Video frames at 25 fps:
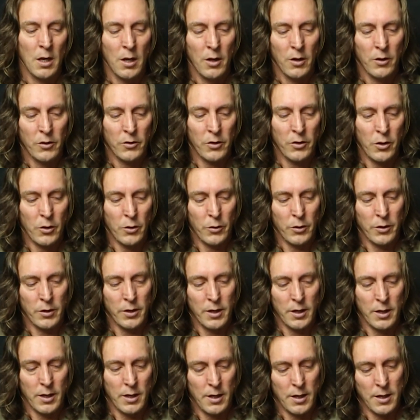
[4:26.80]
So
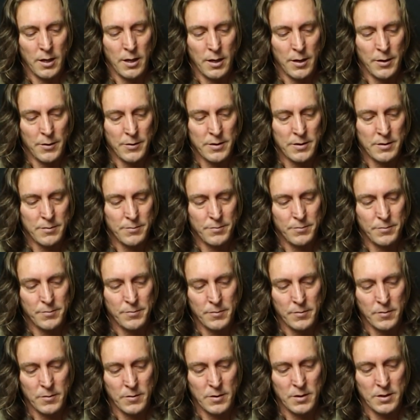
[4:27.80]
the
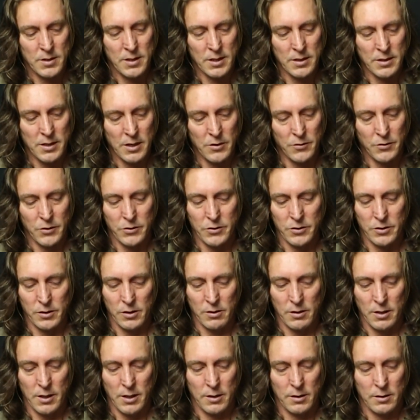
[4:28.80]
6 intervals are
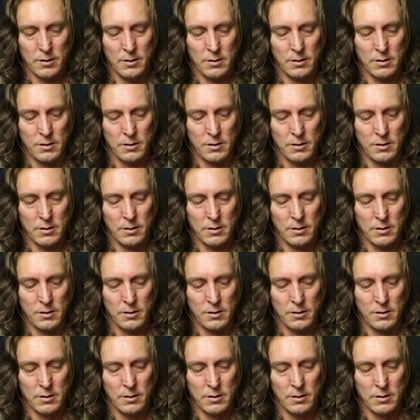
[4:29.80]
great,